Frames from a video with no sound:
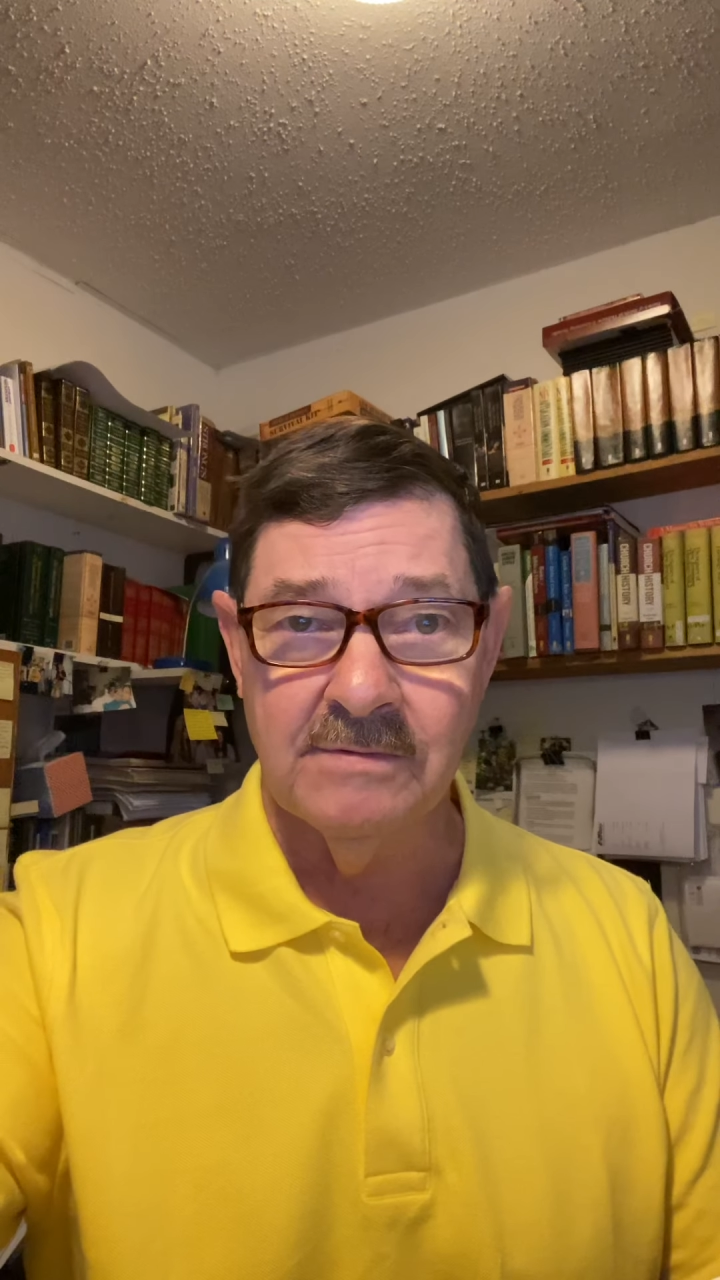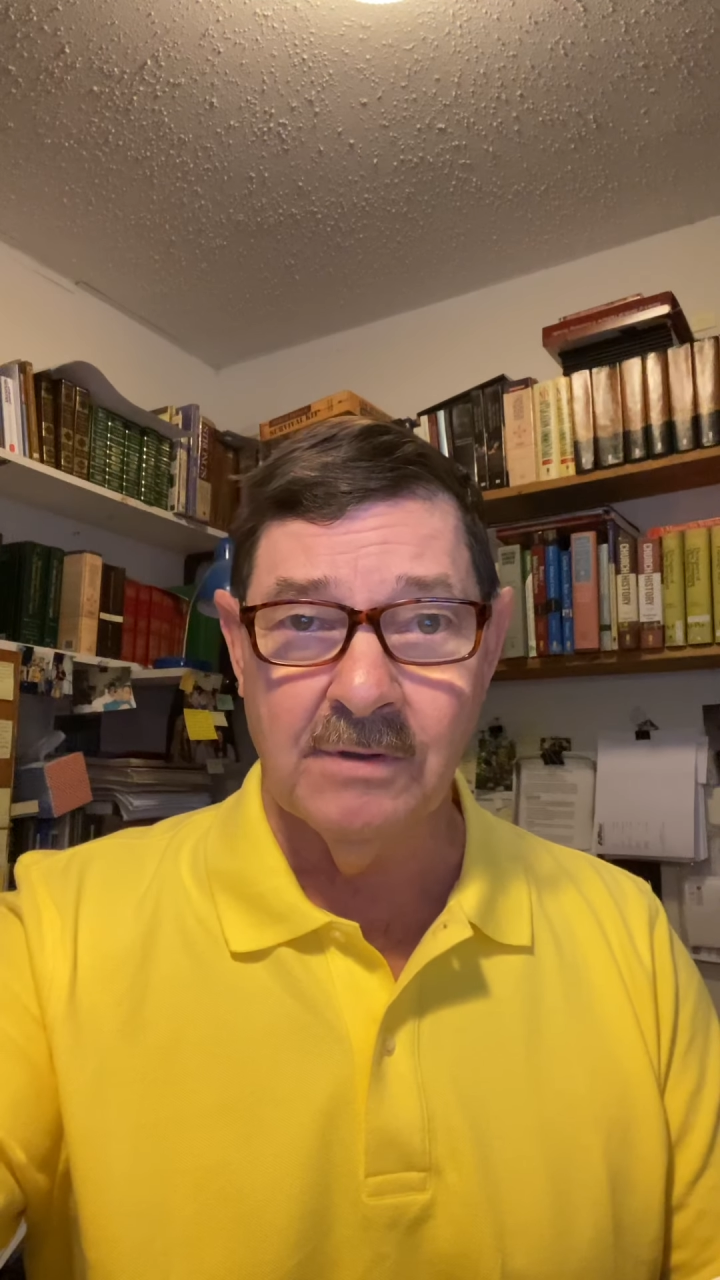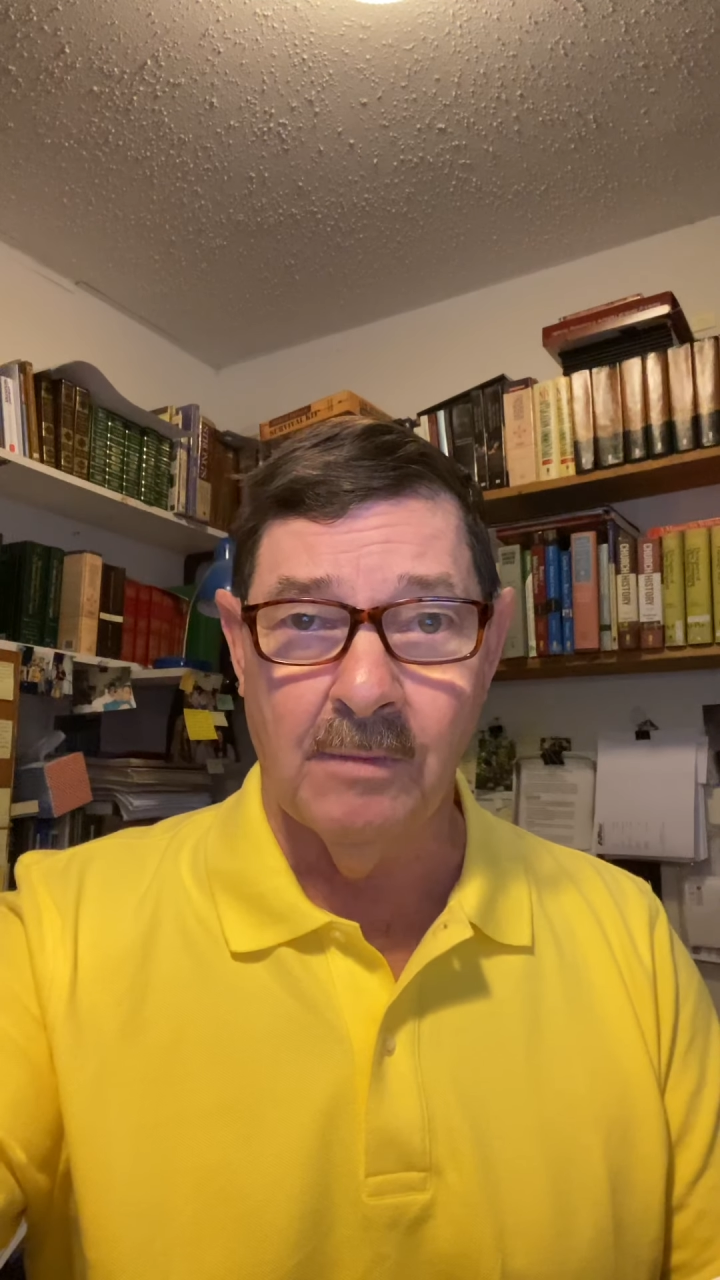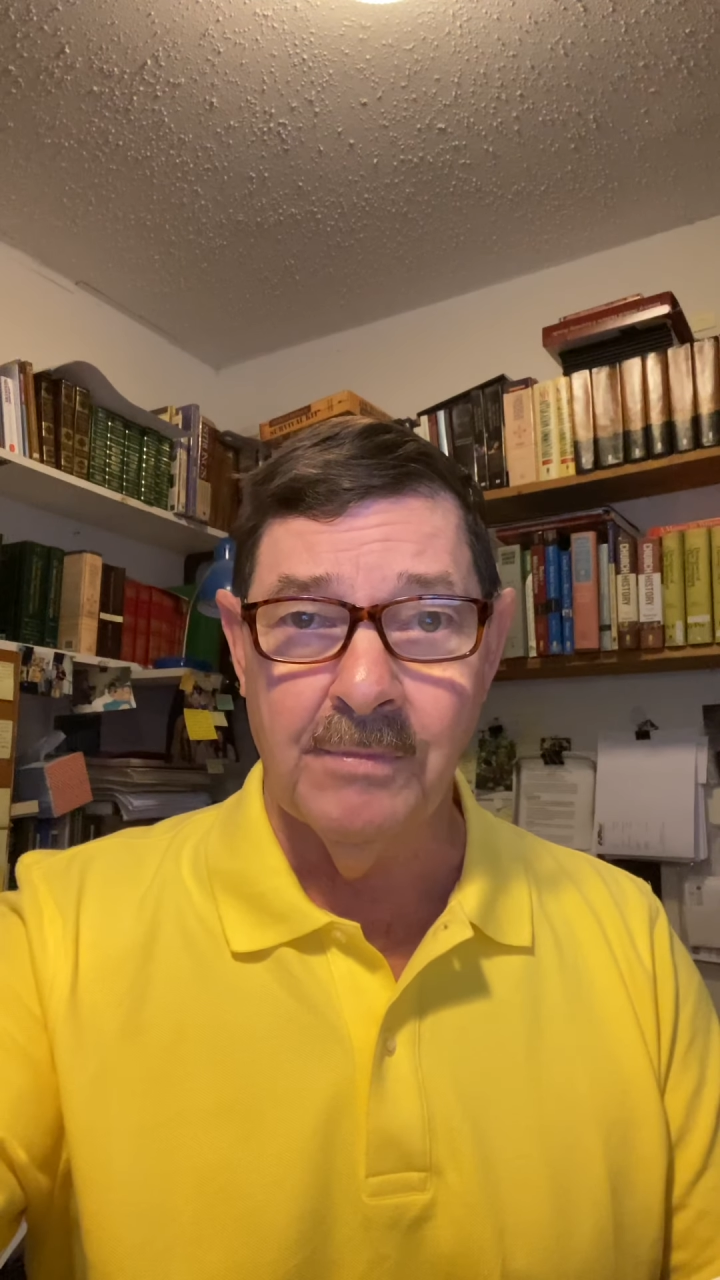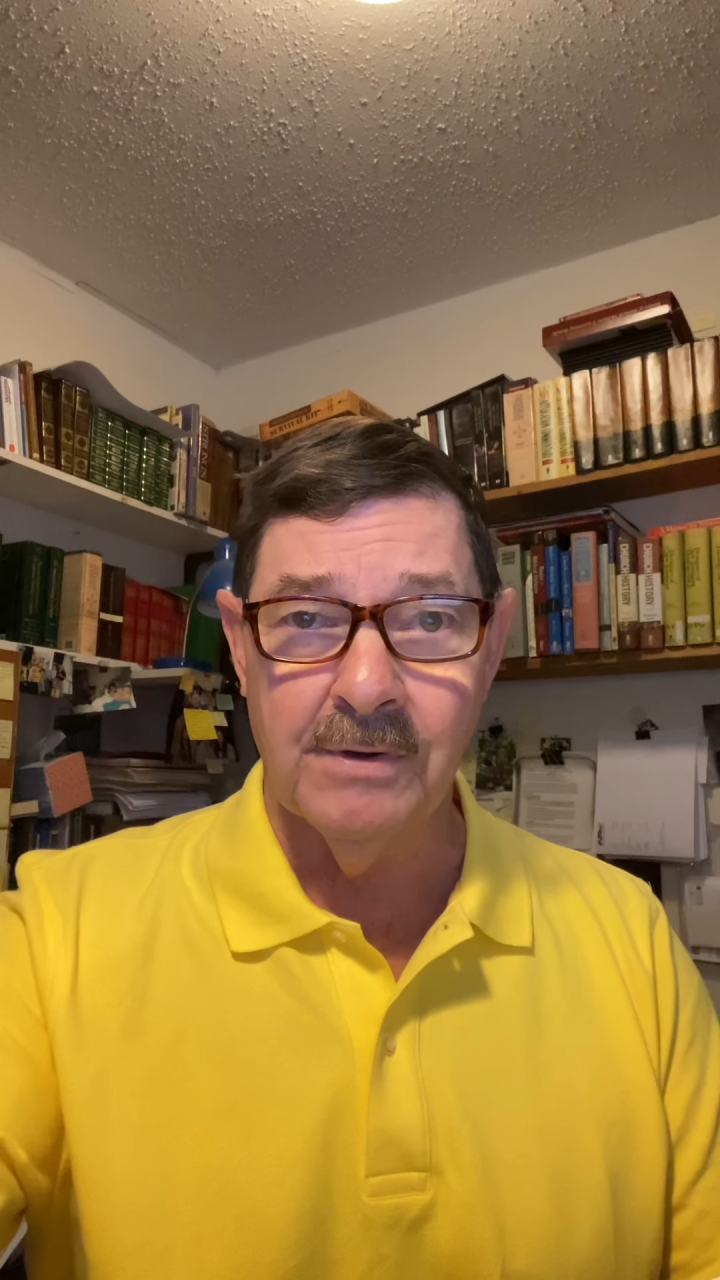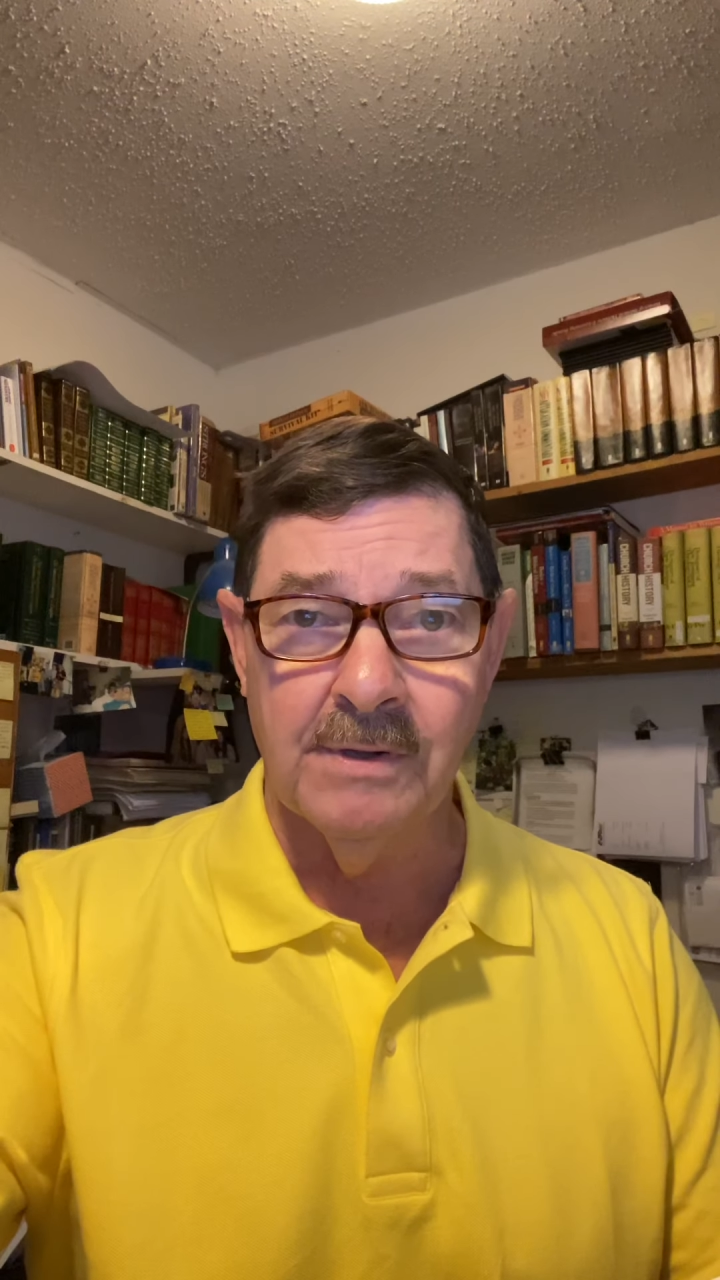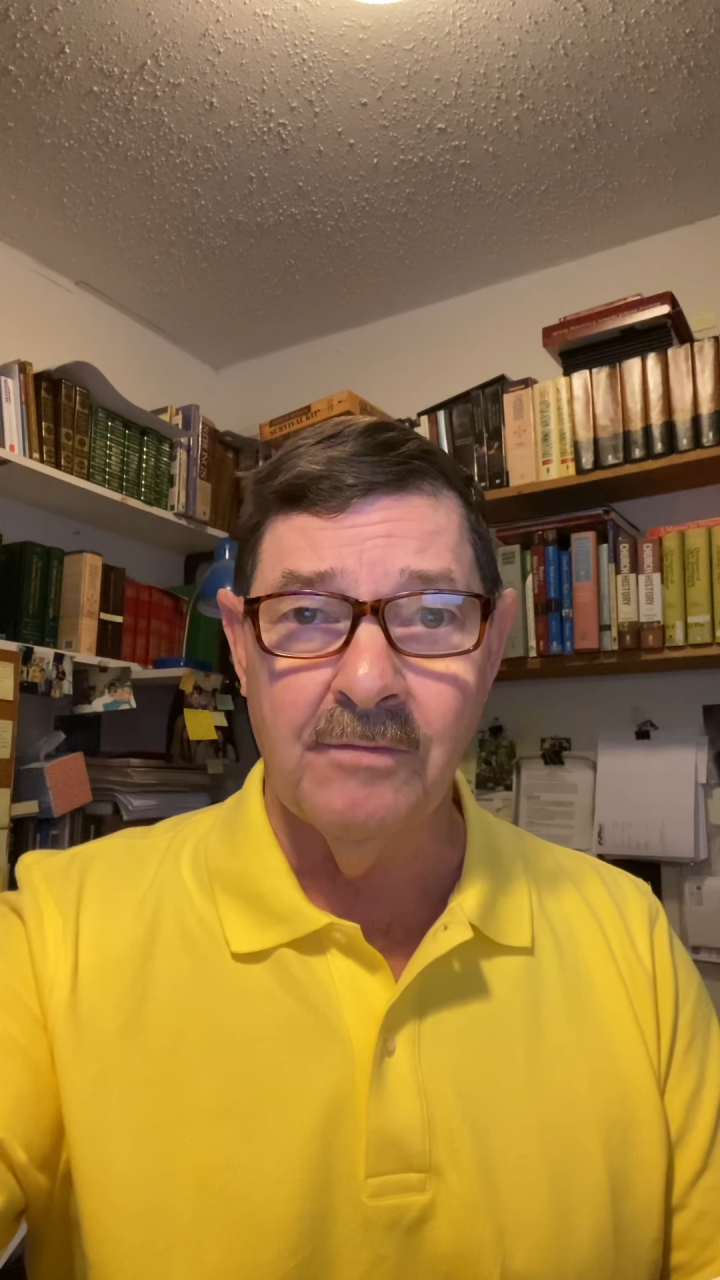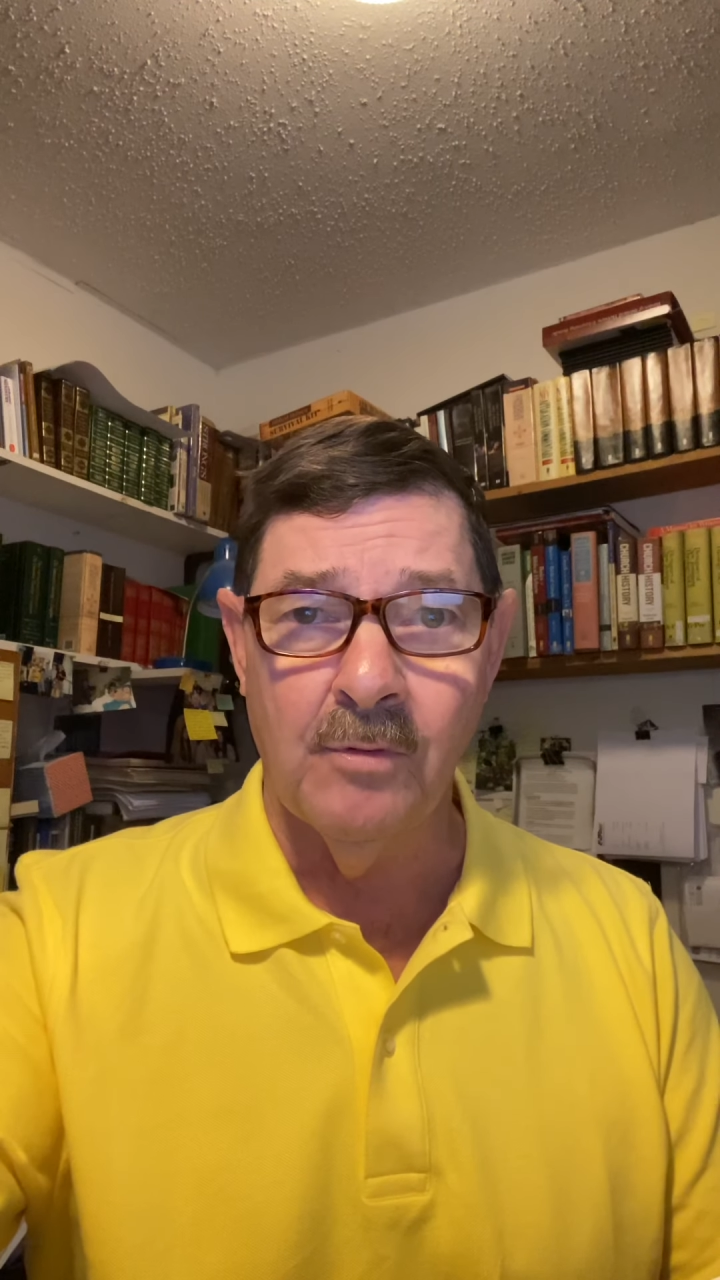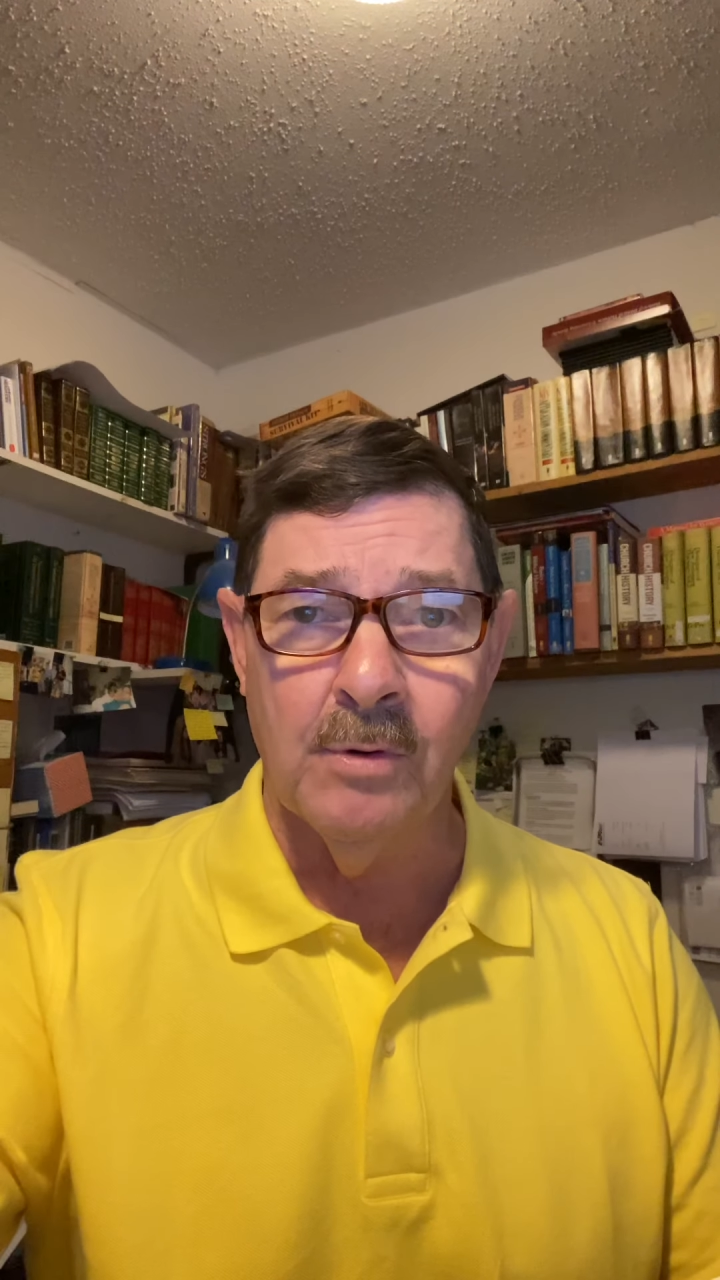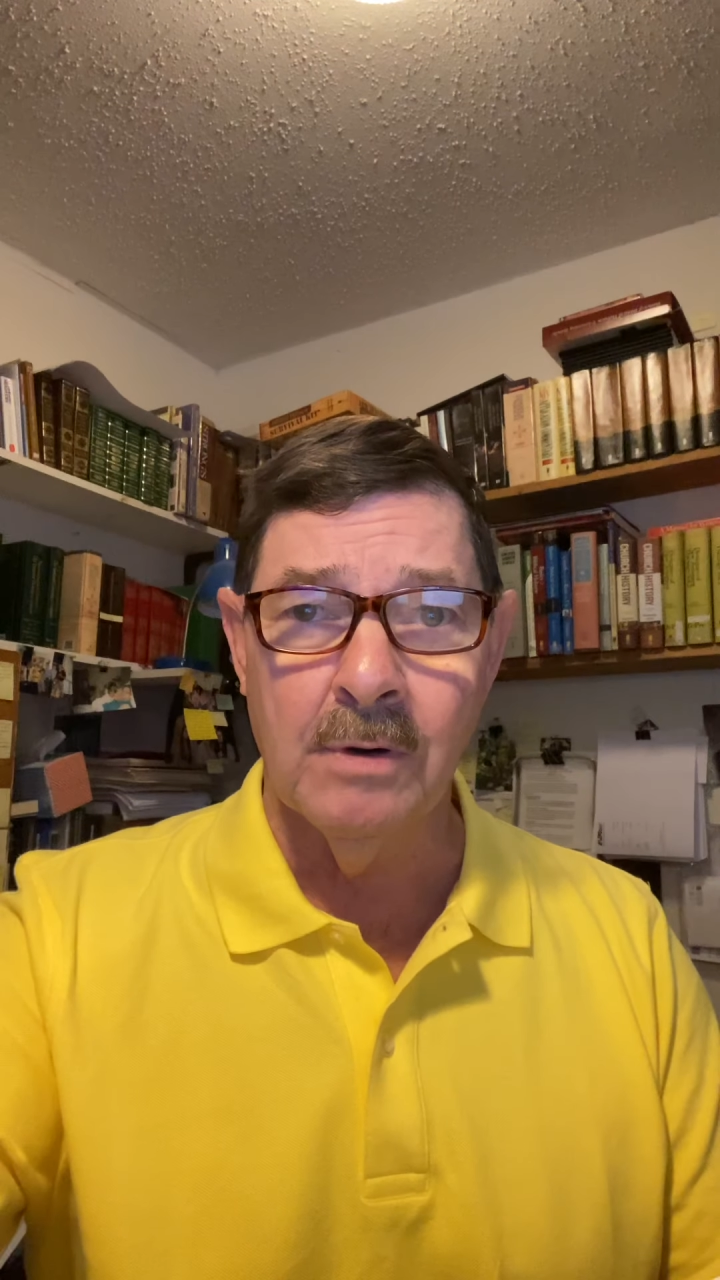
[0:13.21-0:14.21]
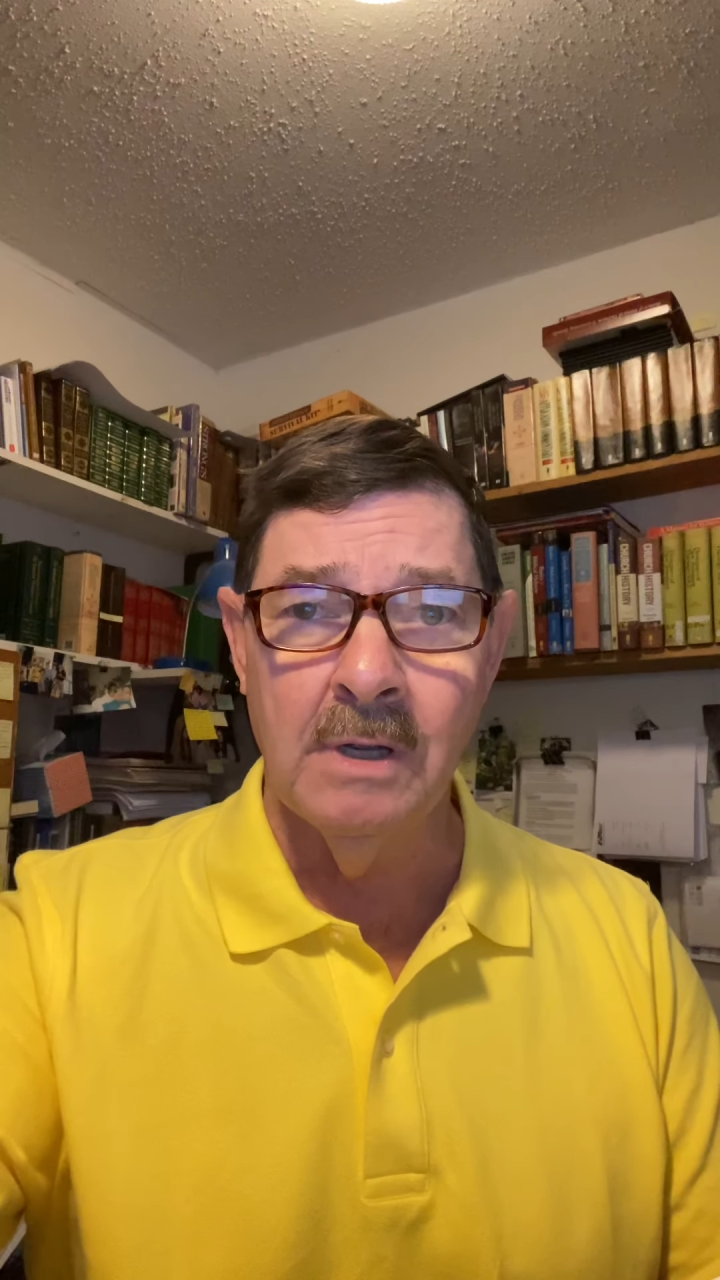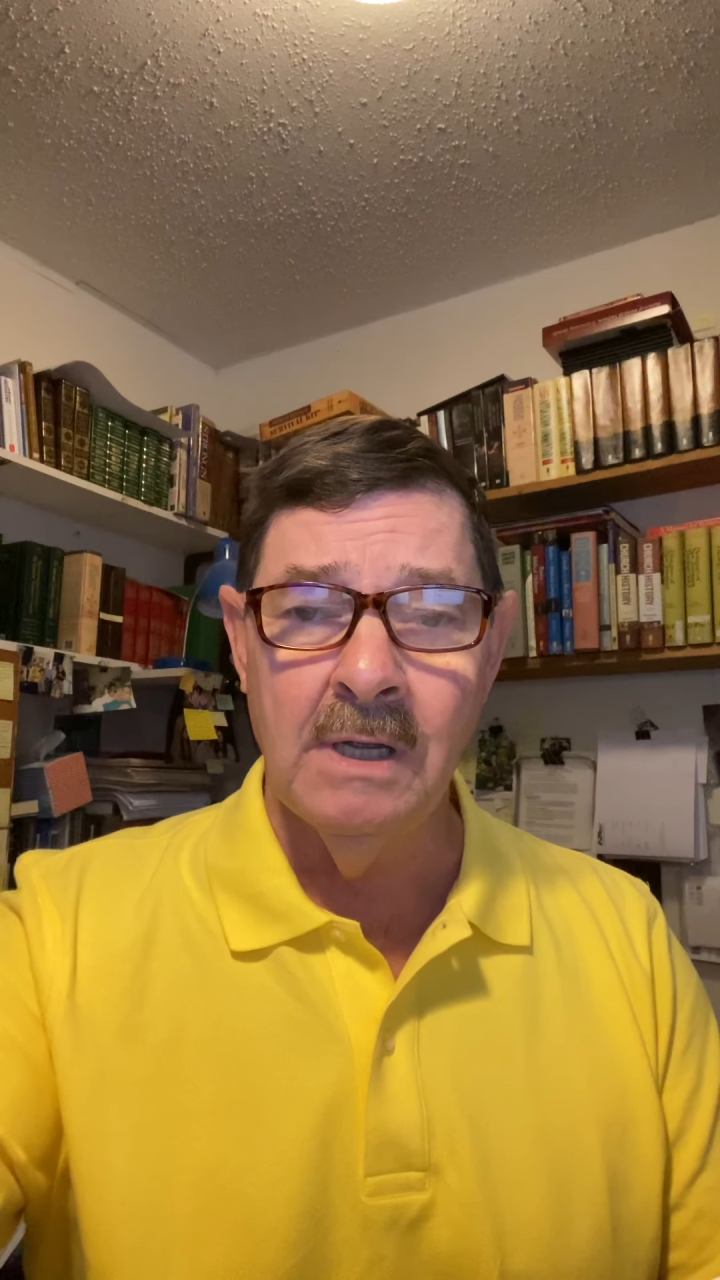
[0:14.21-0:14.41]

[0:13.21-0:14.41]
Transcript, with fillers: Psalm 34.